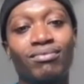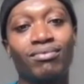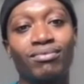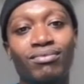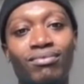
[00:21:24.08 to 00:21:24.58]

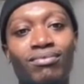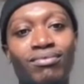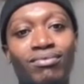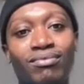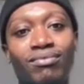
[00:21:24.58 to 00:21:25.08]

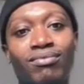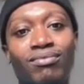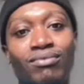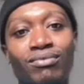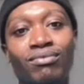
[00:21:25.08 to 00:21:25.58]

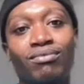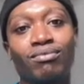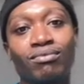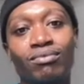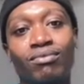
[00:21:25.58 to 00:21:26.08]

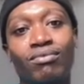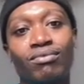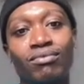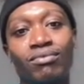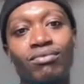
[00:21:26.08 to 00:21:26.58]

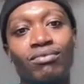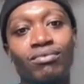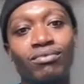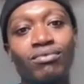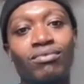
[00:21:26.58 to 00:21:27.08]

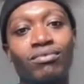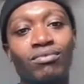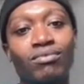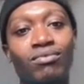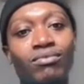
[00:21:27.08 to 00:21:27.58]

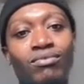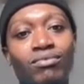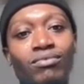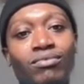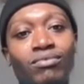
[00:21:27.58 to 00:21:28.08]

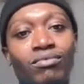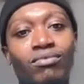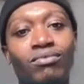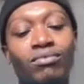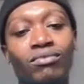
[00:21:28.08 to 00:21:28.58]

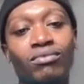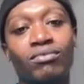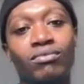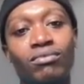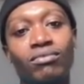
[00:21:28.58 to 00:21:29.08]

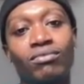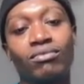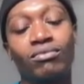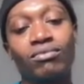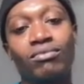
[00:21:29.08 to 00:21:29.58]

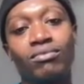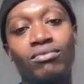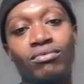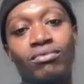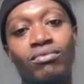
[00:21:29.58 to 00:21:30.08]

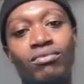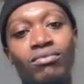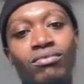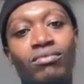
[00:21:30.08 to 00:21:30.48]
This person isn't speaking.